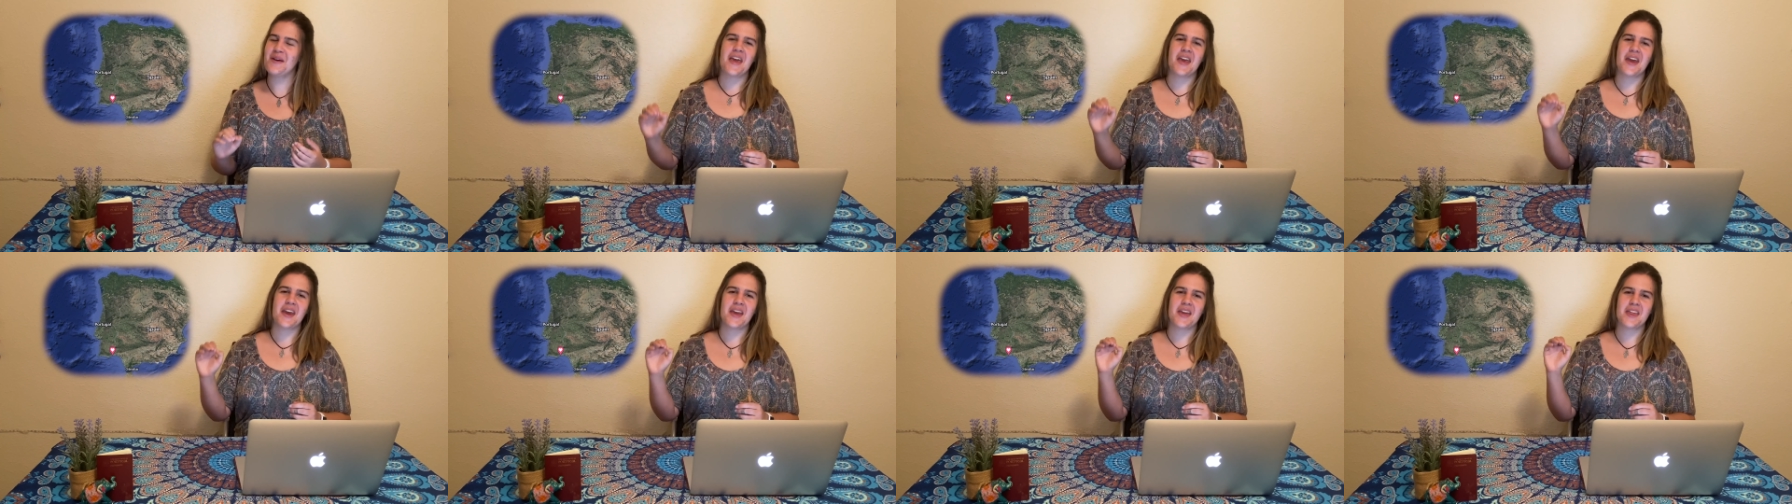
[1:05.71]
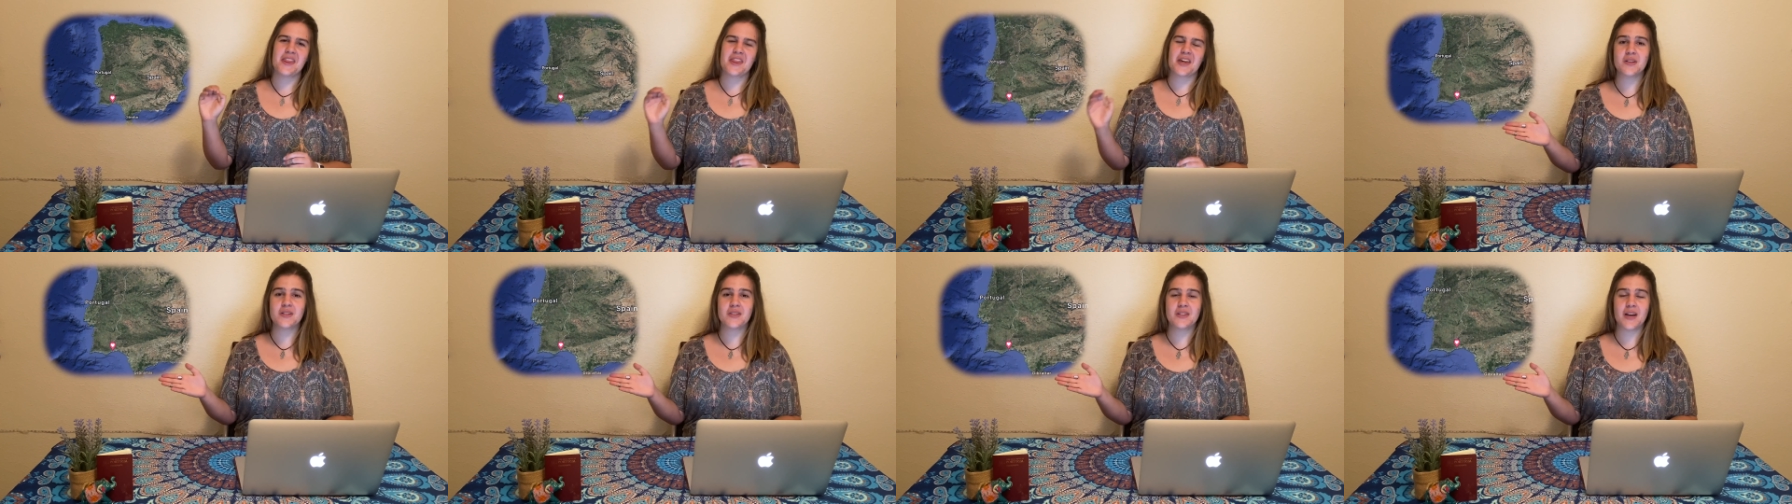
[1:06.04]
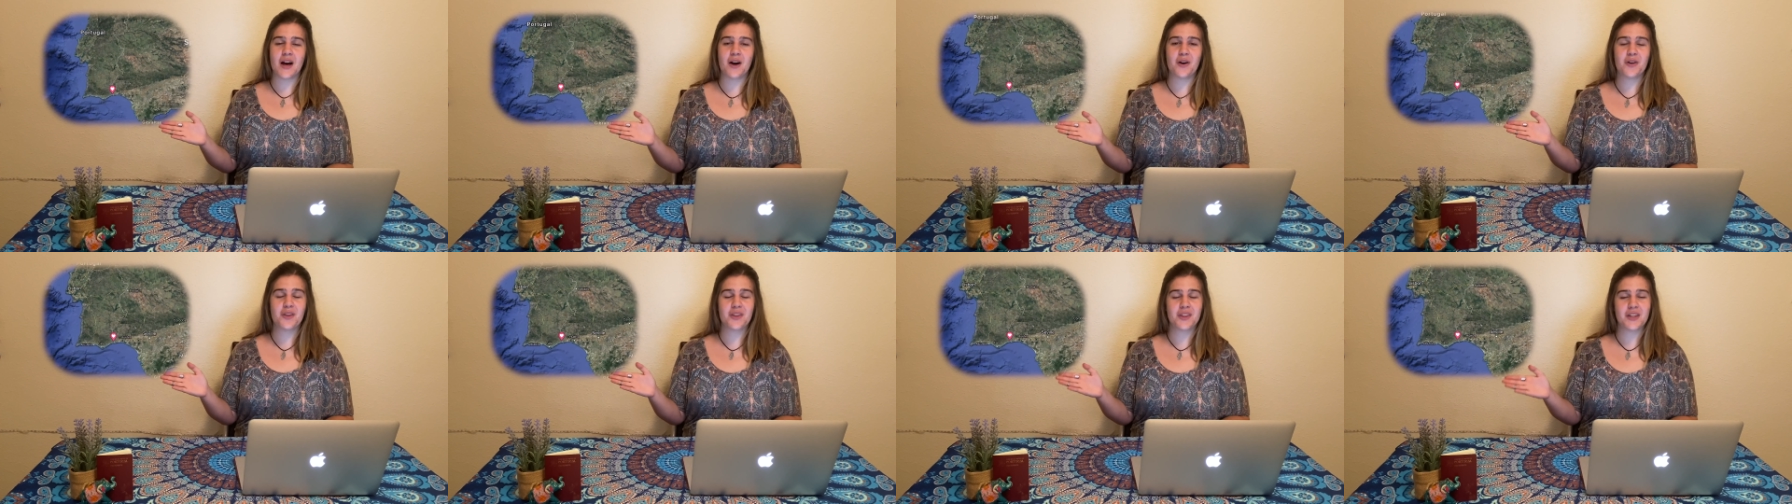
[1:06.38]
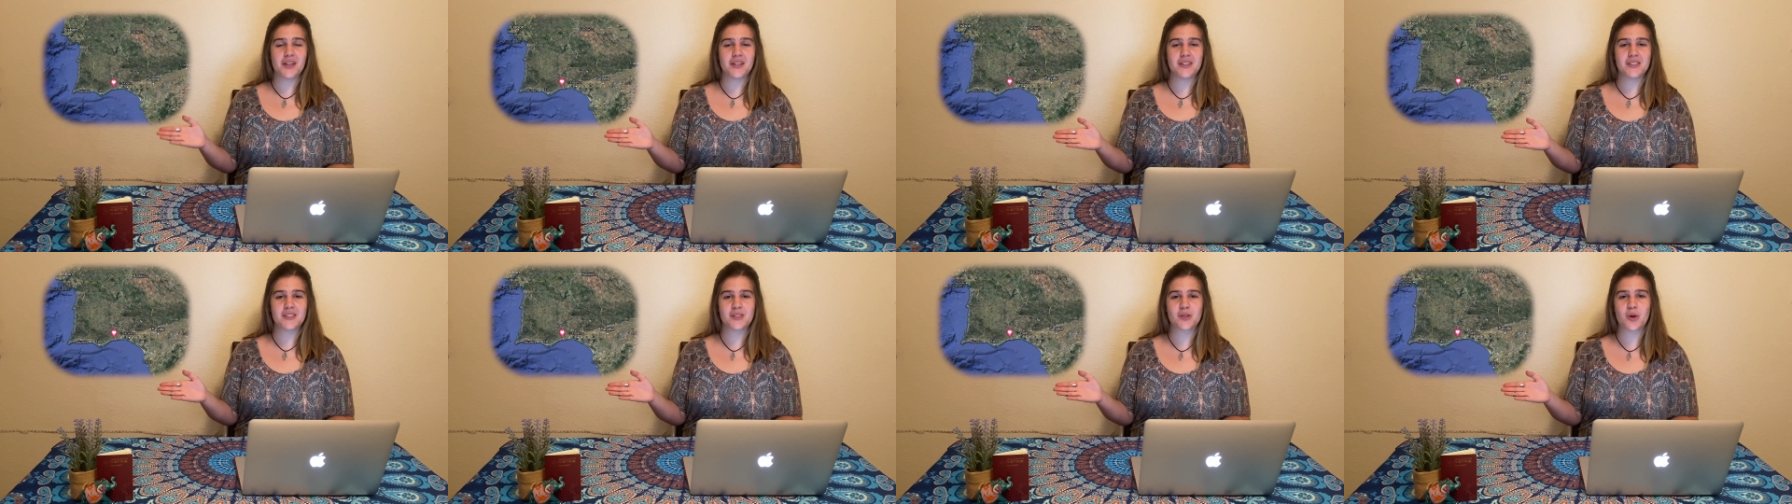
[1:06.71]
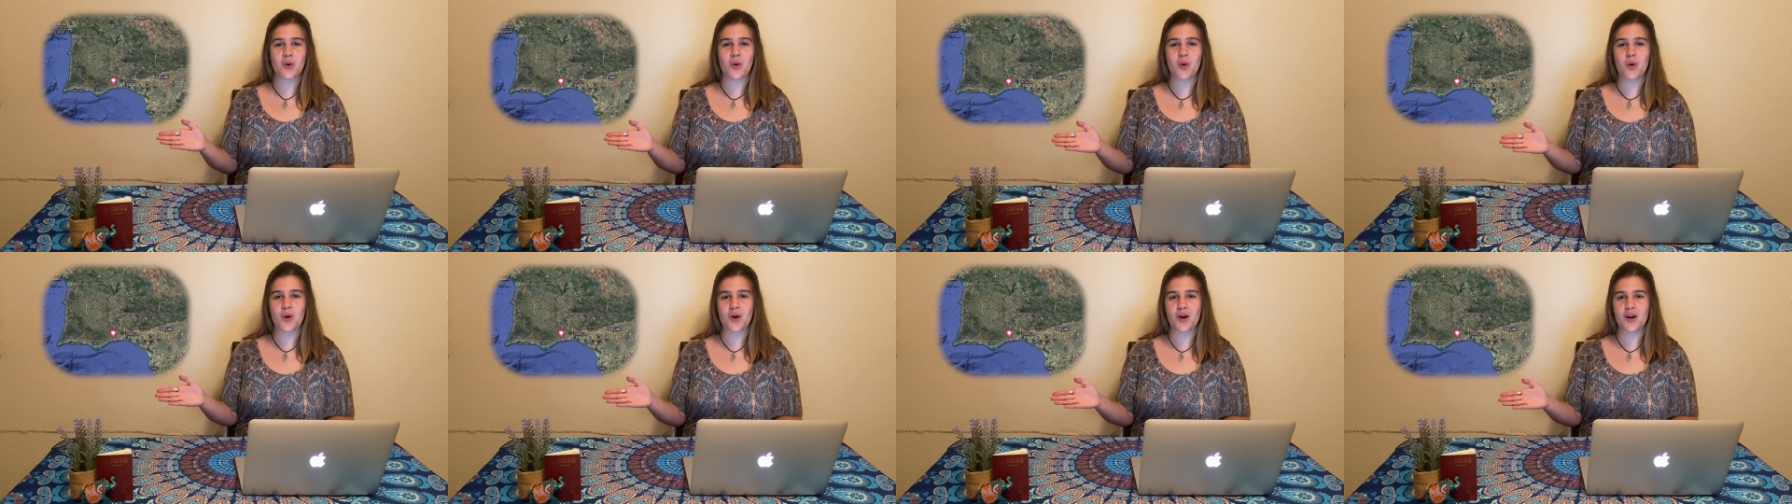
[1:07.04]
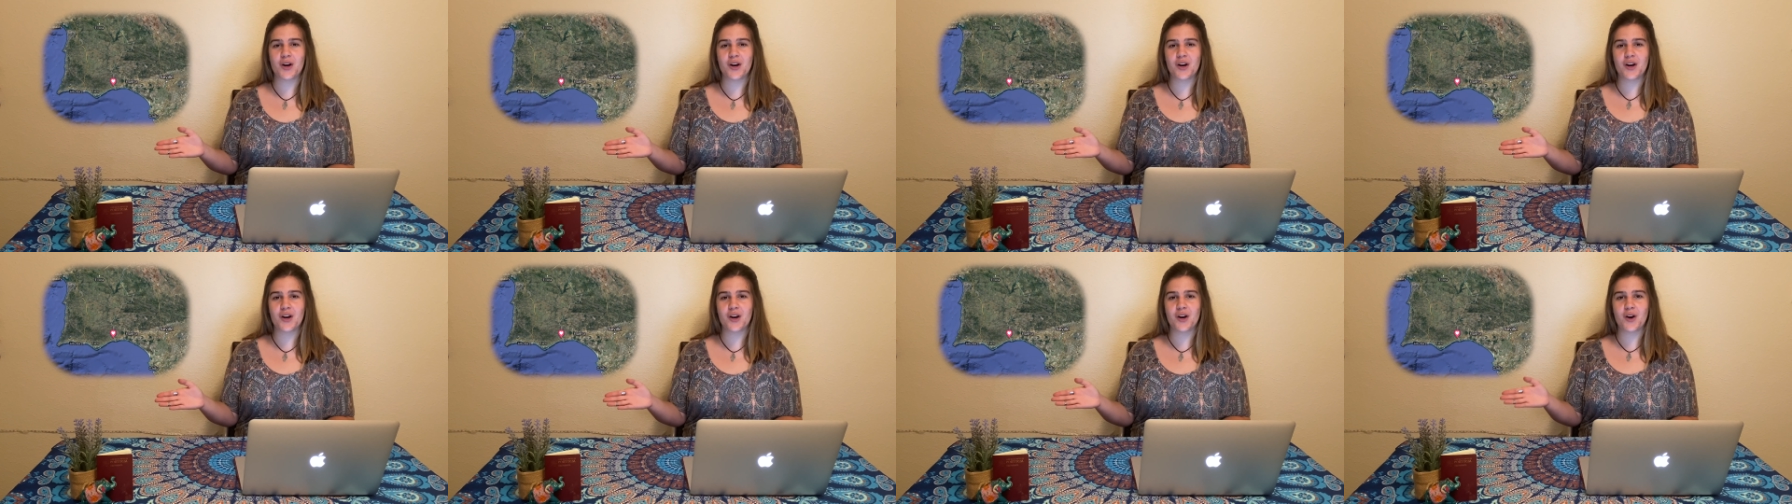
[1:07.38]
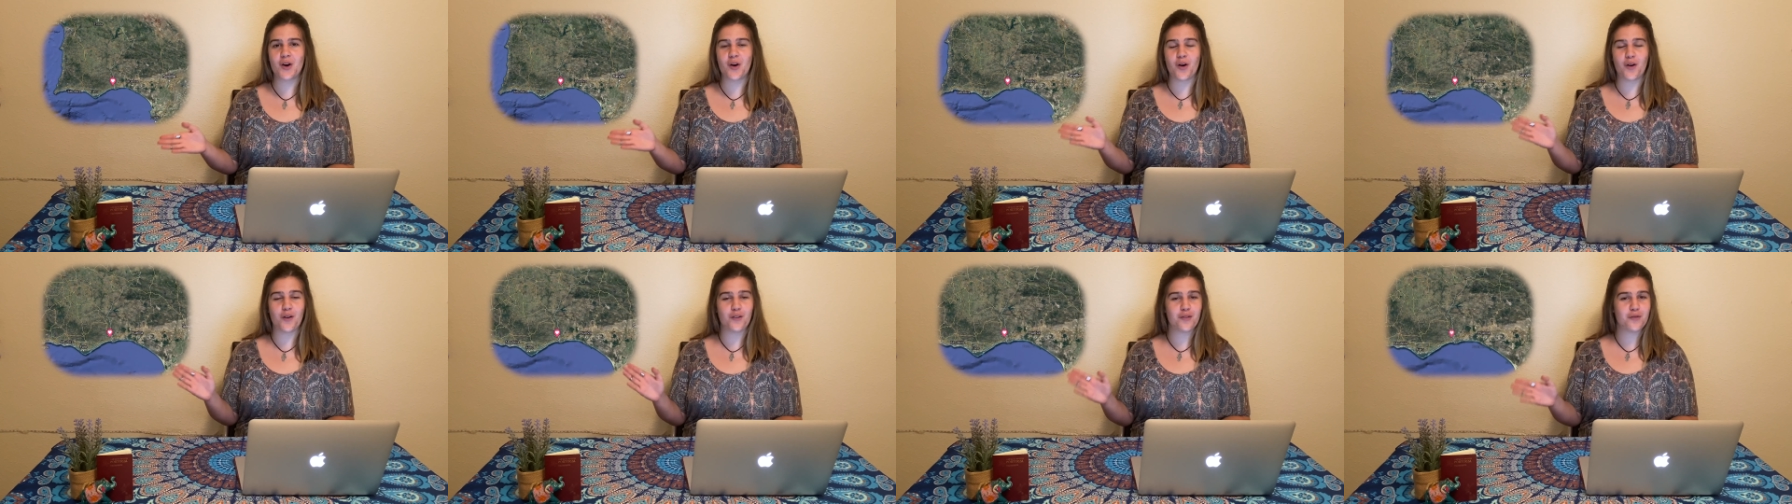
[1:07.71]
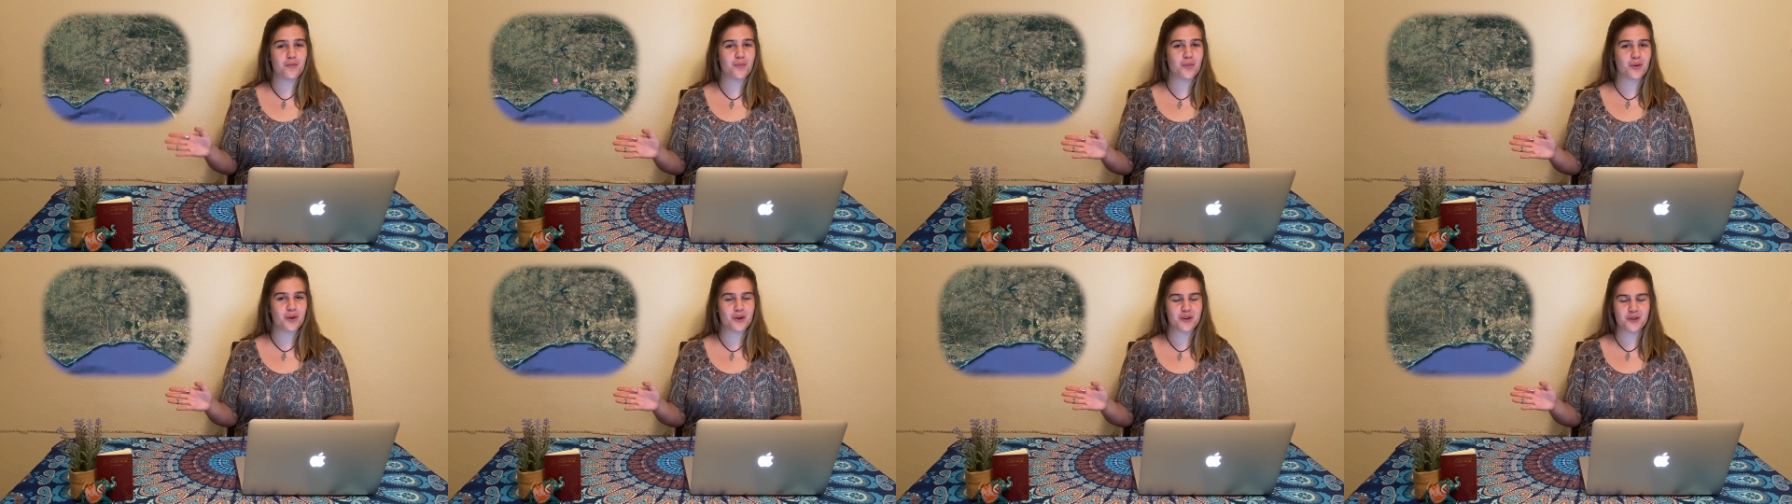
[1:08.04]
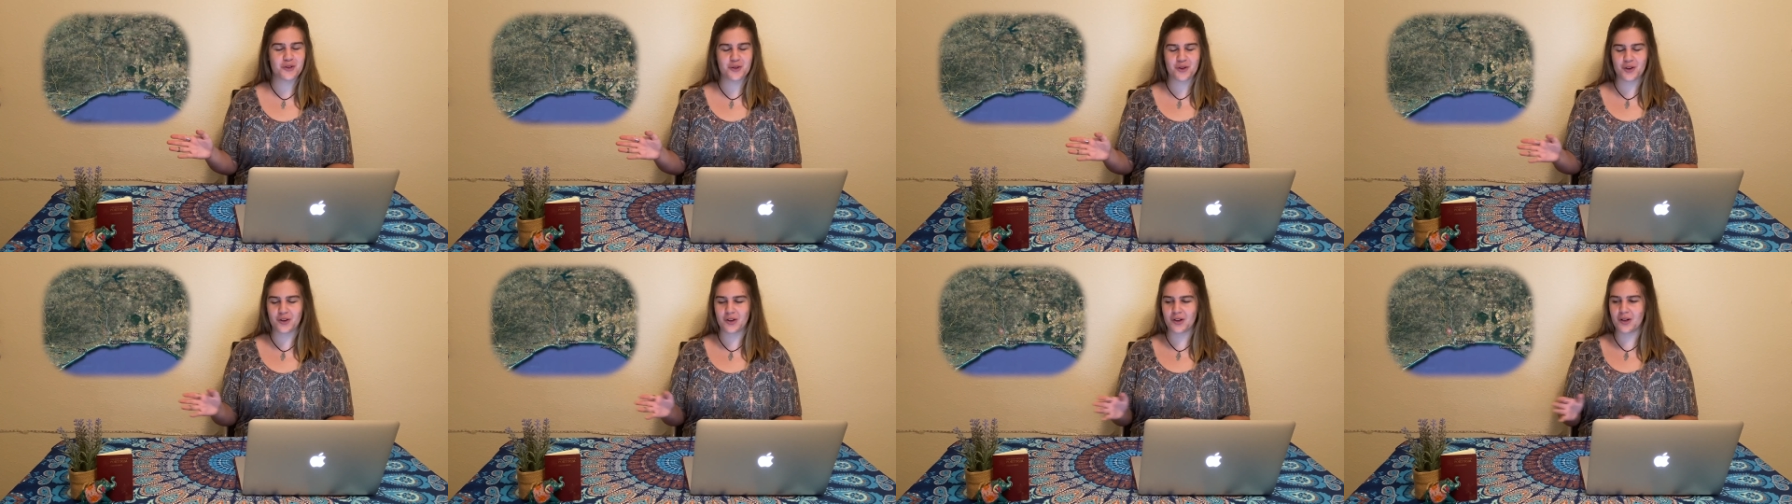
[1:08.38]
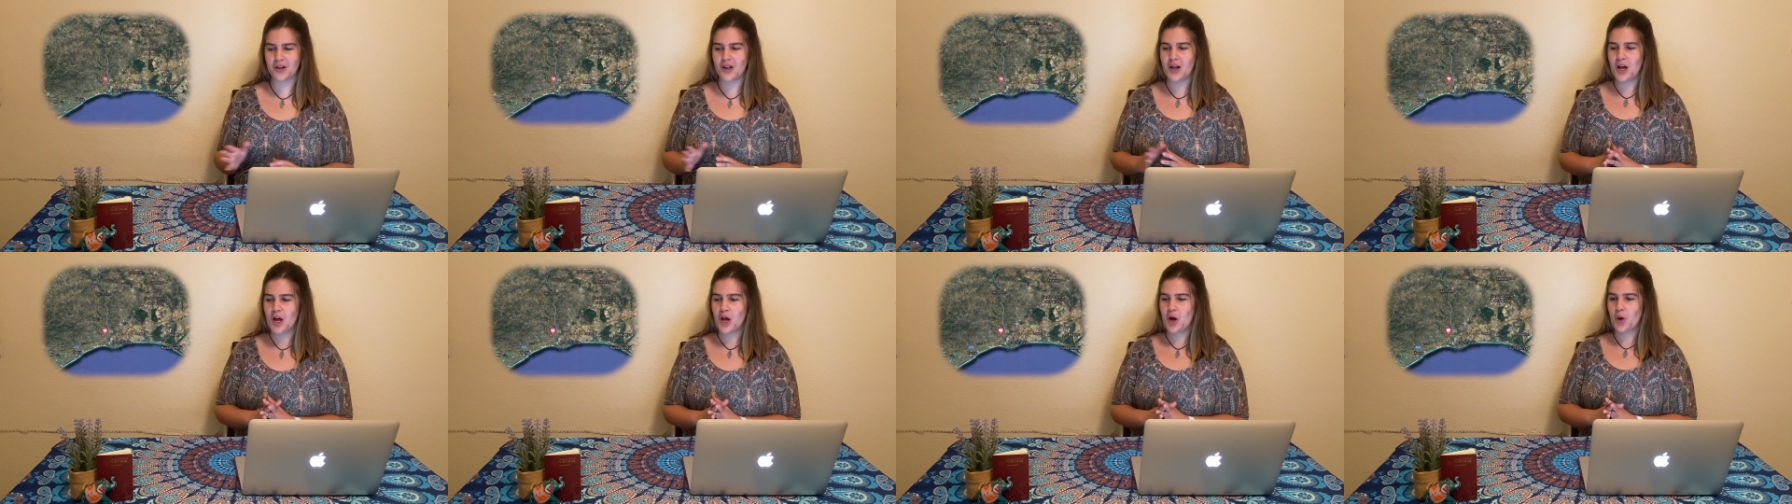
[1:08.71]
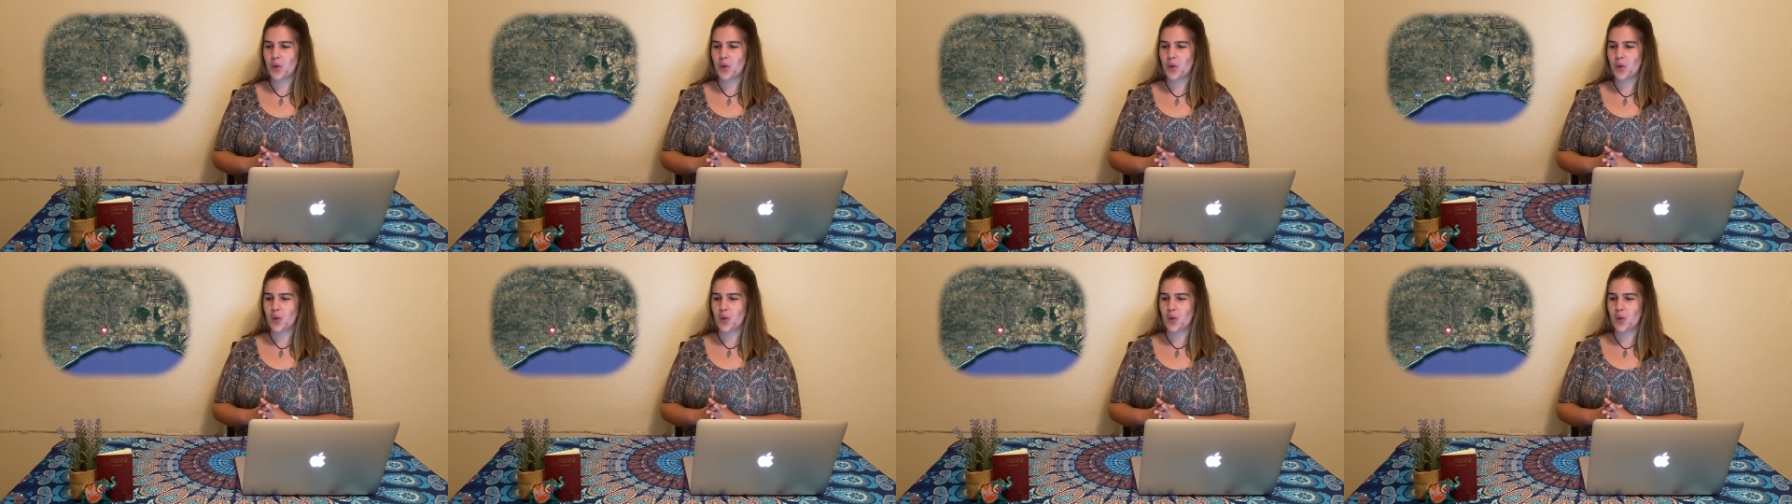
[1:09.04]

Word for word: in the southeast corner of Portugal,